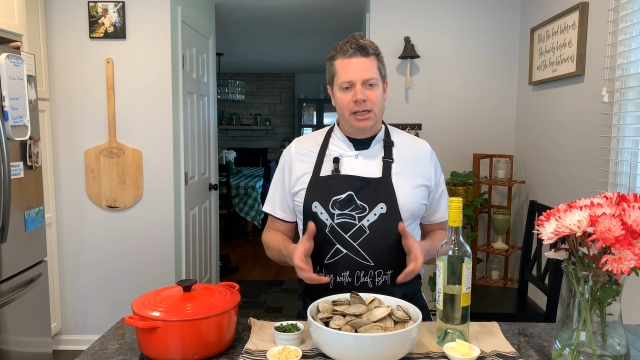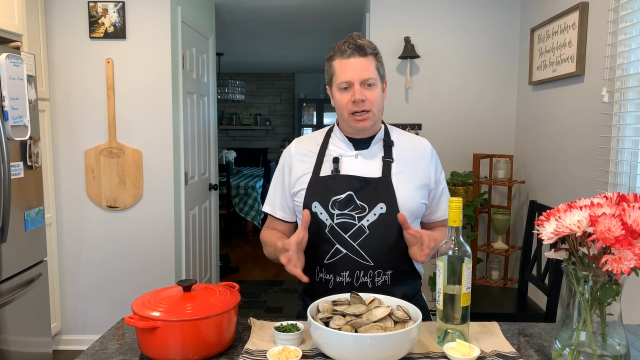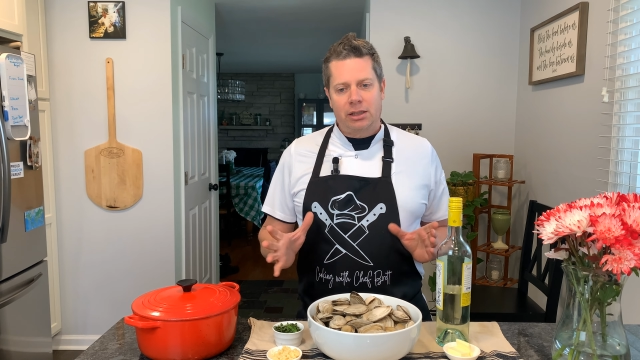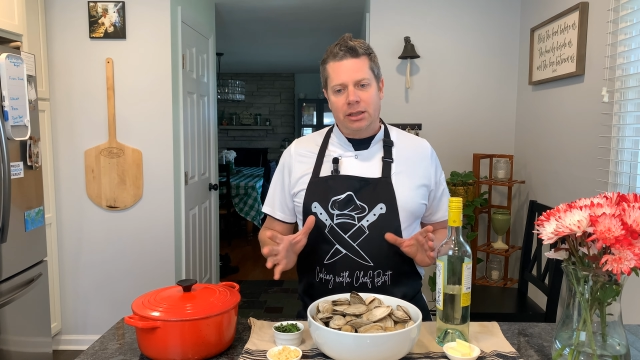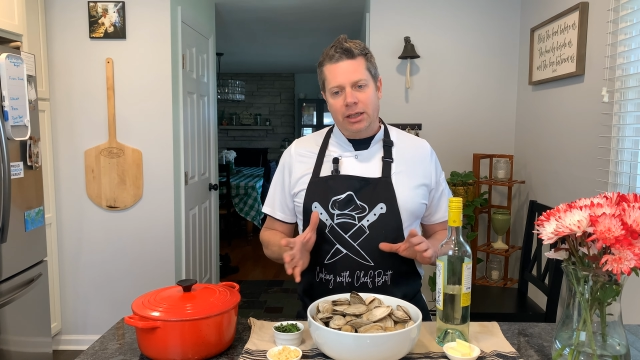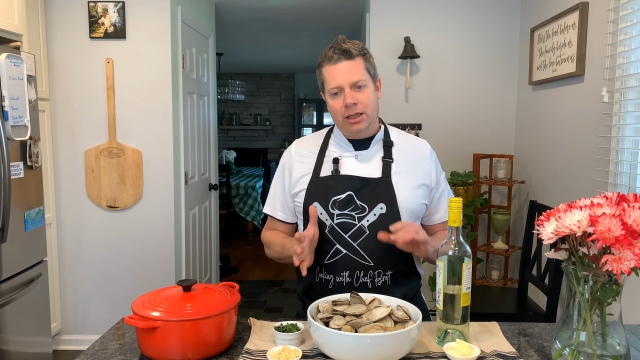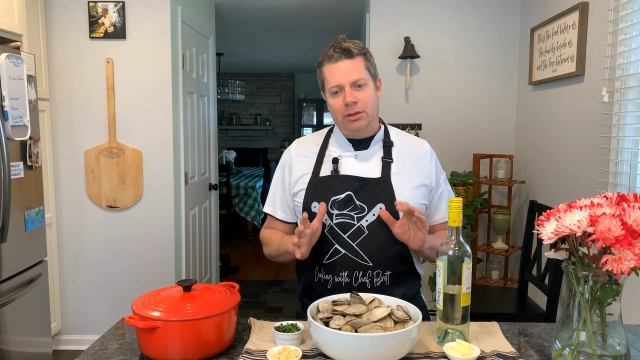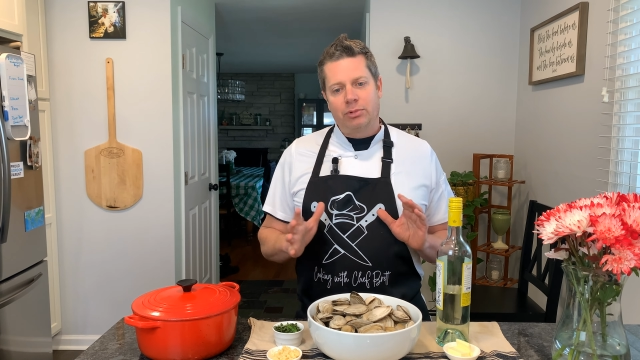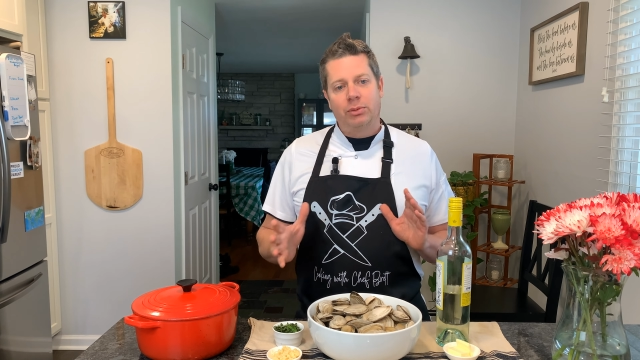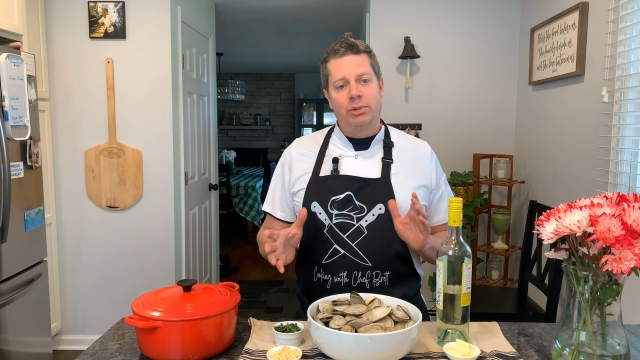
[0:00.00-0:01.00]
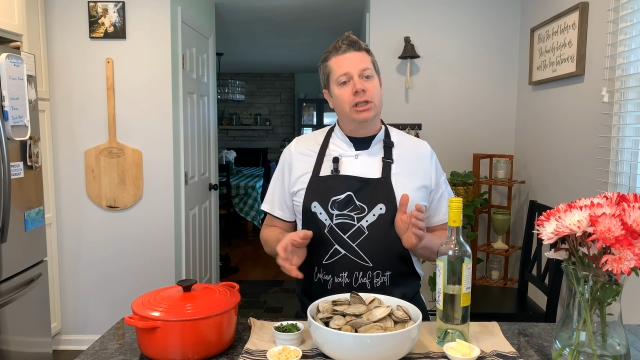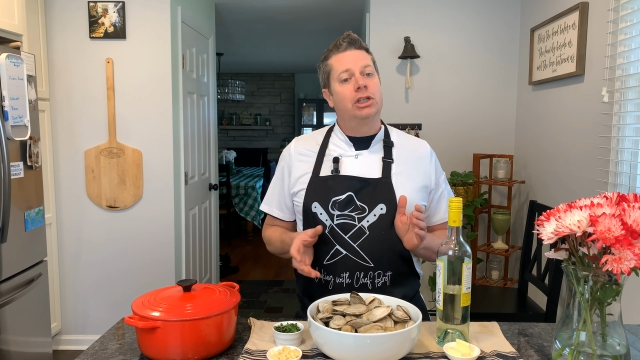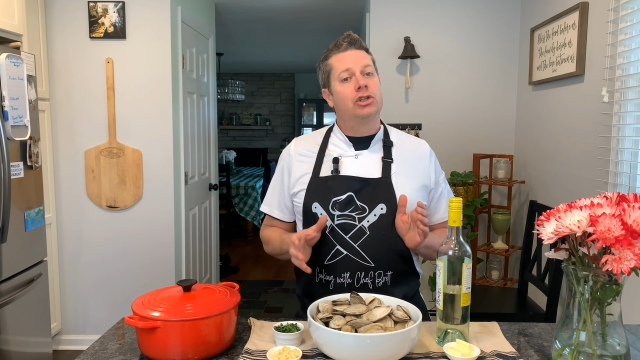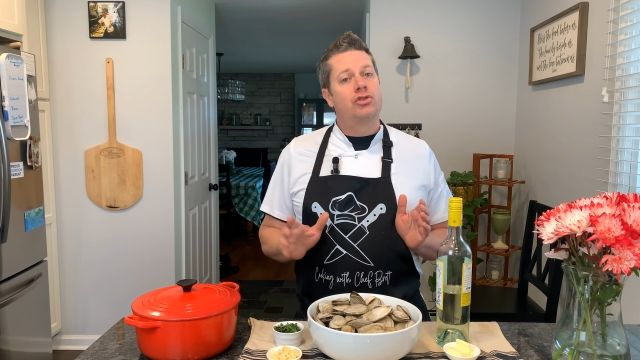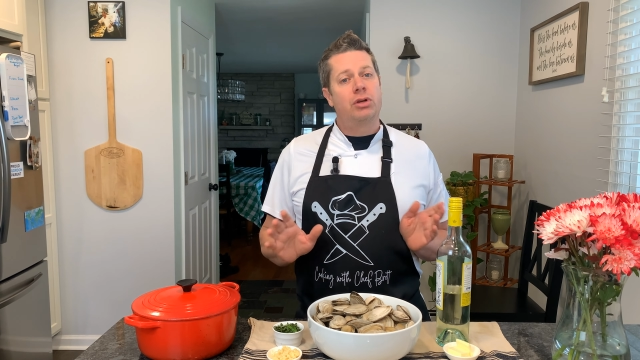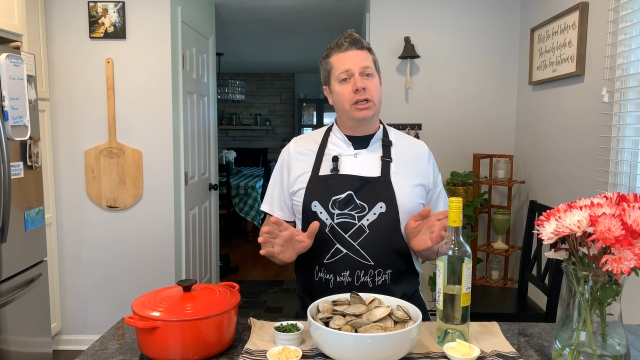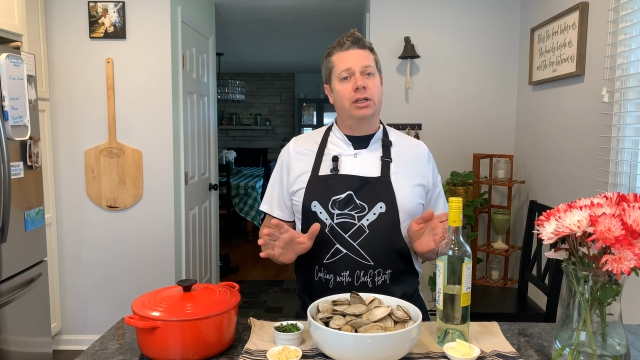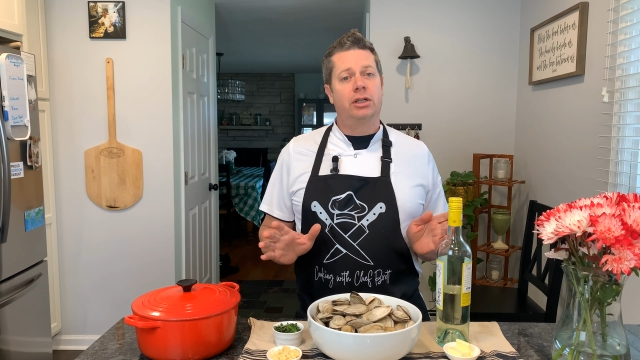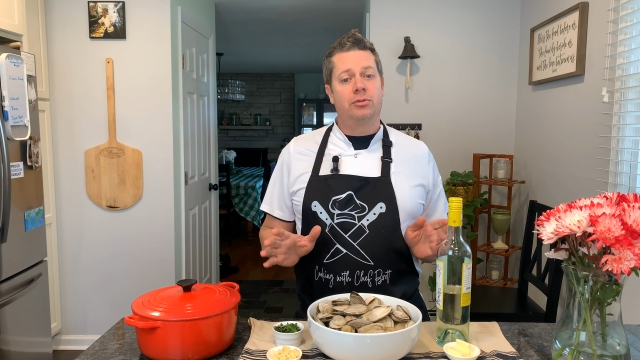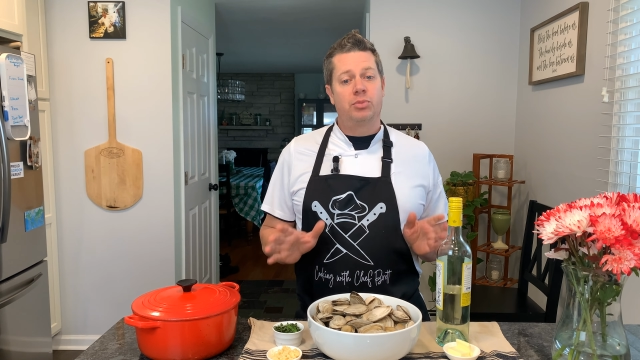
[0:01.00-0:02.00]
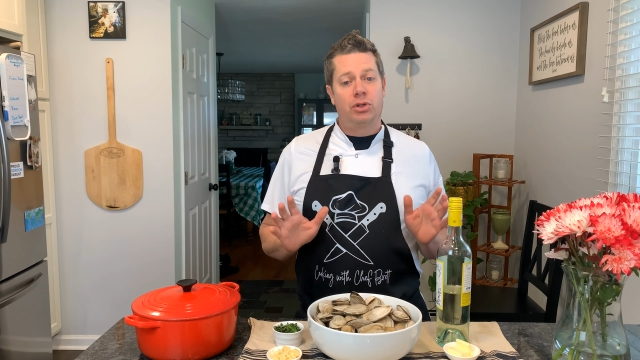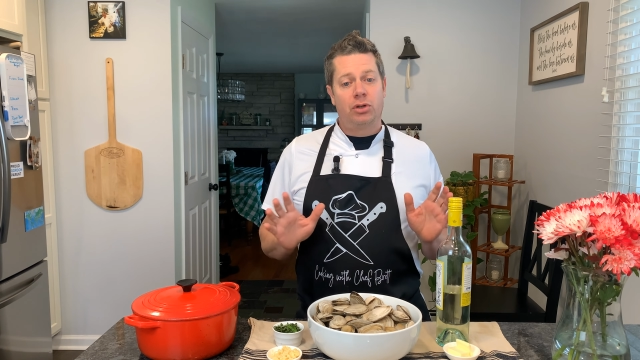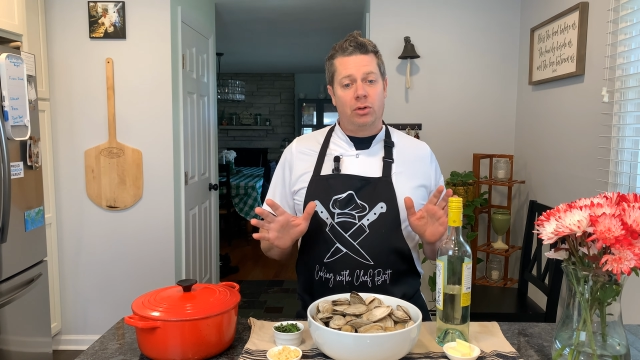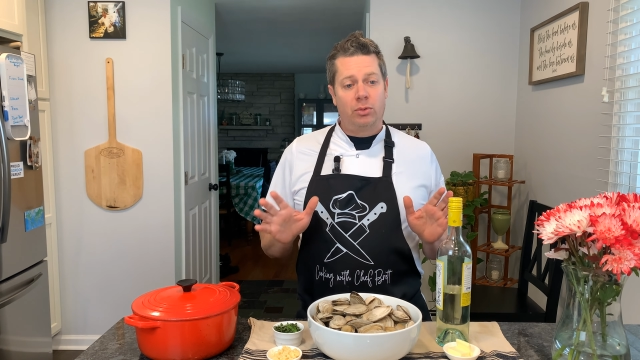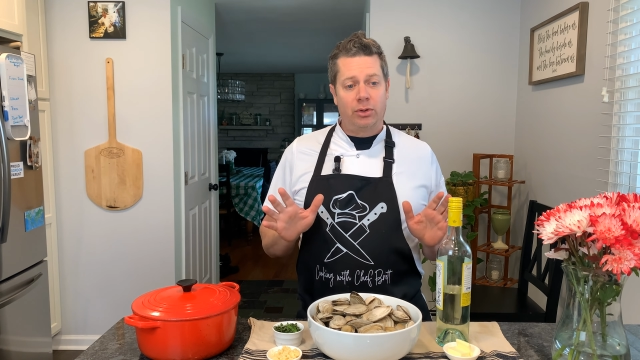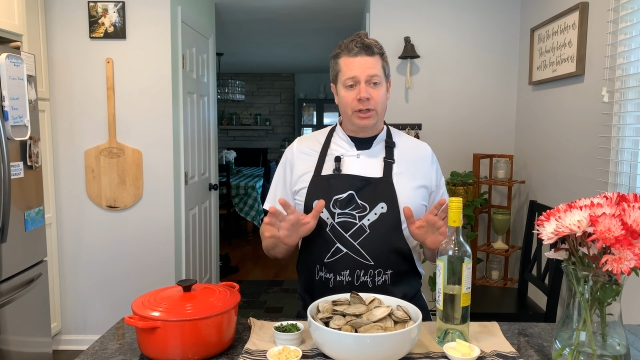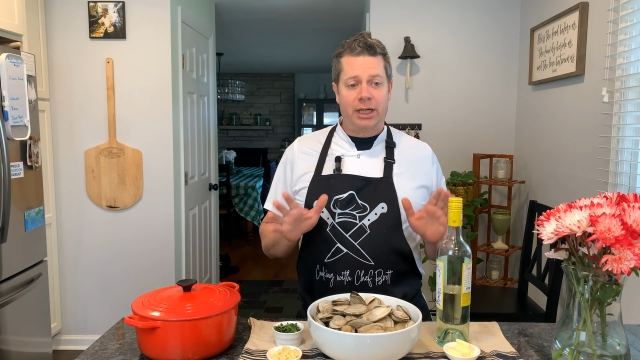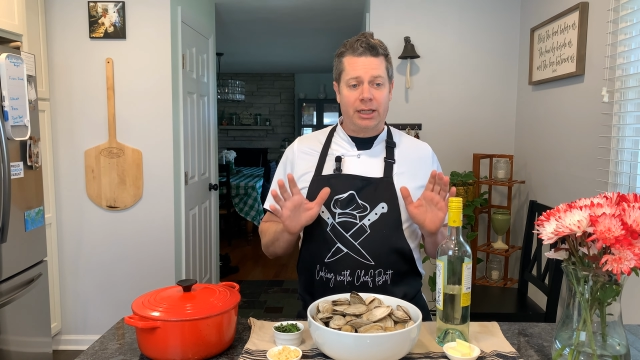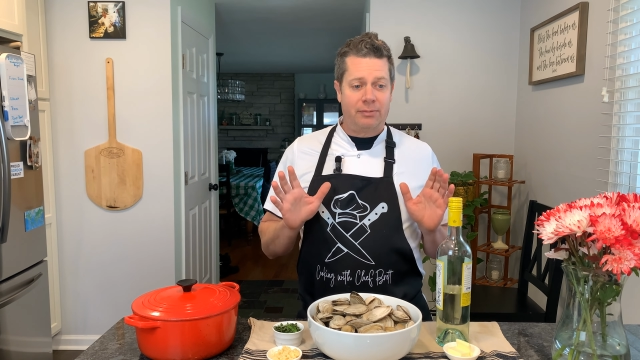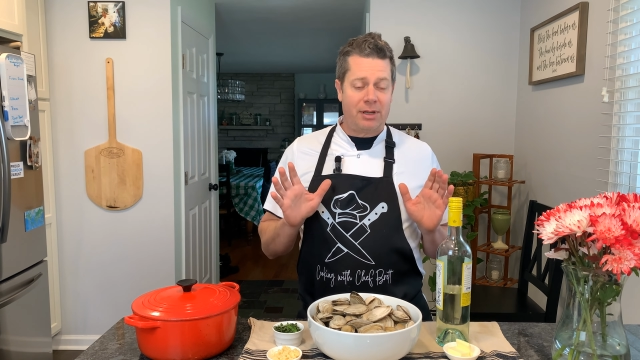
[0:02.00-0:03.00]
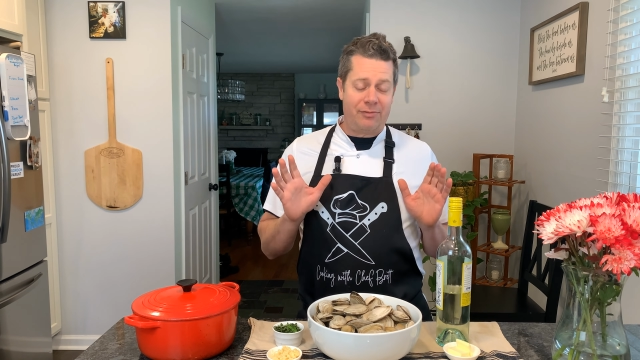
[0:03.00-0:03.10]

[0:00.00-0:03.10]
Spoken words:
Now cleaning them can be a little trickier, but don't worry,